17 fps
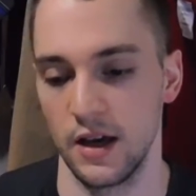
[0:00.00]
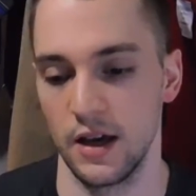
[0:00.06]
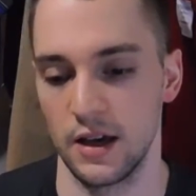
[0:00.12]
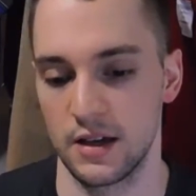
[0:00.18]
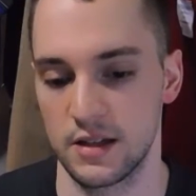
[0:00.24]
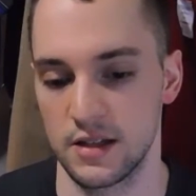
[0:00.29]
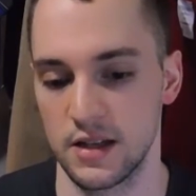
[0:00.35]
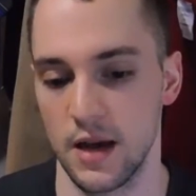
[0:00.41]

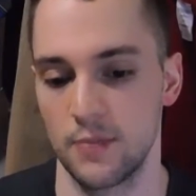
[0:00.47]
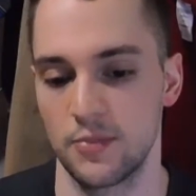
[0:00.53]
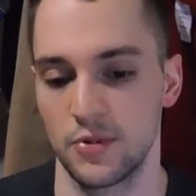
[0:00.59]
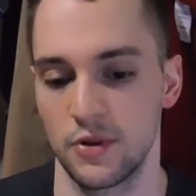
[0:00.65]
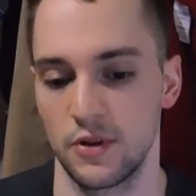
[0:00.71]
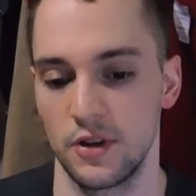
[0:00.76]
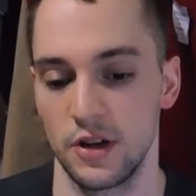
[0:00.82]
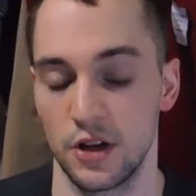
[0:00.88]

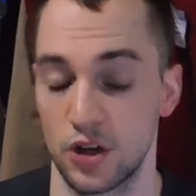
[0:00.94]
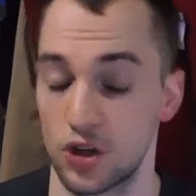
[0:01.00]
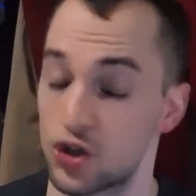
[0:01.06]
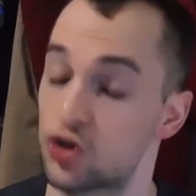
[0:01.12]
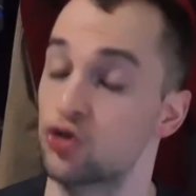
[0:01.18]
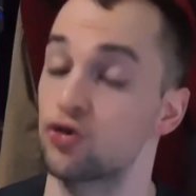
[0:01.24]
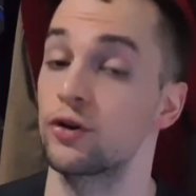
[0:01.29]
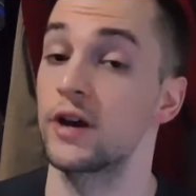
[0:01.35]
except the
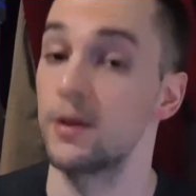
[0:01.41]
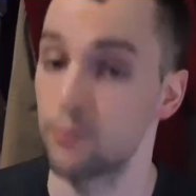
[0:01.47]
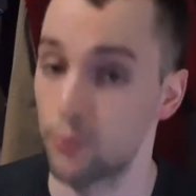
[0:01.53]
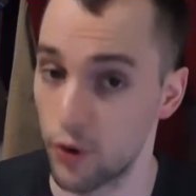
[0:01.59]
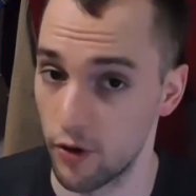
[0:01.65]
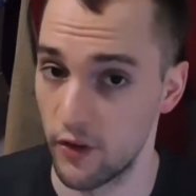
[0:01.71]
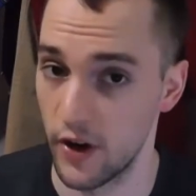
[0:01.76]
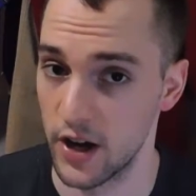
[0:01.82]
extreme
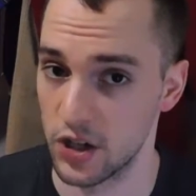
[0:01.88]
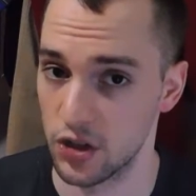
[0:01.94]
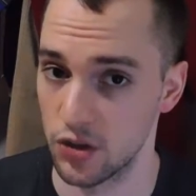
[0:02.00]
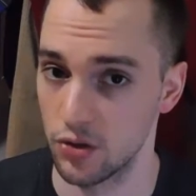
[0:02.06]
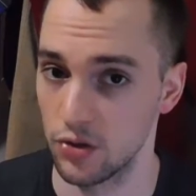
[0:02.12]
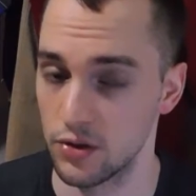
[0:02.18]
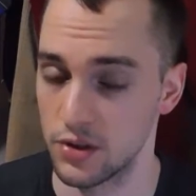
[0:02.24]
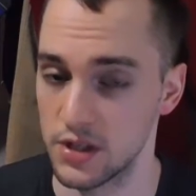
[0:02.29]

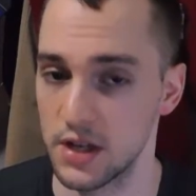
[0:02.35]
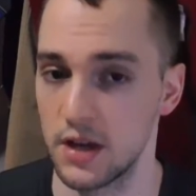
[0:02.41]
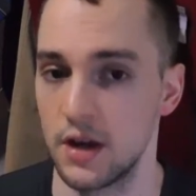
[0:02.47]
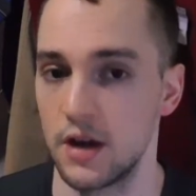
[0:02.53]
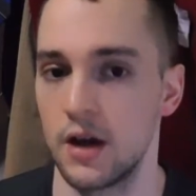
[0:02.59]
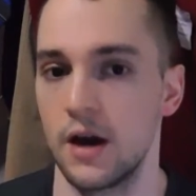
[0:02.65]
professionals.